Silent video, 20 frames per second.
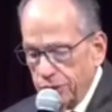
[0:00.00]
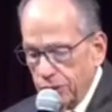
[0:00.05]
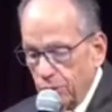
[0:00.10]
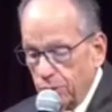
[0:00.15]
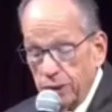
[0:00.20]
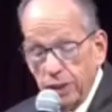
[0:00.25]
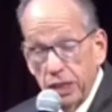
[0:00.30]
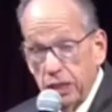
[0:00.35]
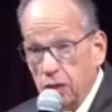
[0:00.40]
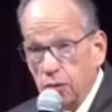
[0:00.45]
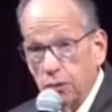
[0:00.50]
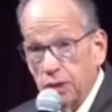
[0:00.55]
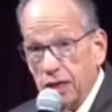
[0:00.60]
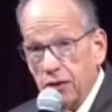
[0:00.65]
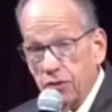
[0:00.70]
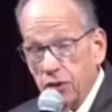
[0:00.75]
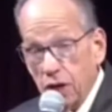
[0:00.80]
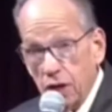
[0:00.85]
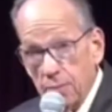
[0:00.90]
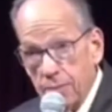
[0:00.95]
It took
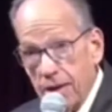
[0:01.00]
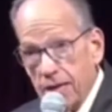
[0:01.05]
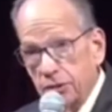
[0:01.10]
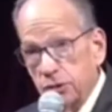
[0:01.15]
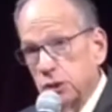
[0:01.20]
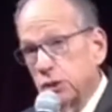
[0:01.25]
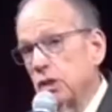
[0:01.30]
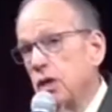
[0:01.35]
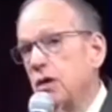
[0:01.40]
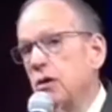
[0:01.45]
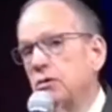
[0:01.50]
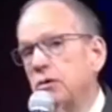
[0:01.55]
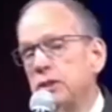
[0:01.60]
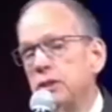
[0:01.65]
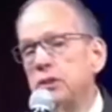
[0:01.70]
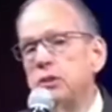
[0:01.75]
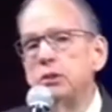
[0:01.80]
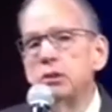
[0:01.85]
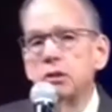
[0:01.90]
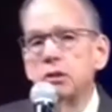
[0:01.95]
four cars on the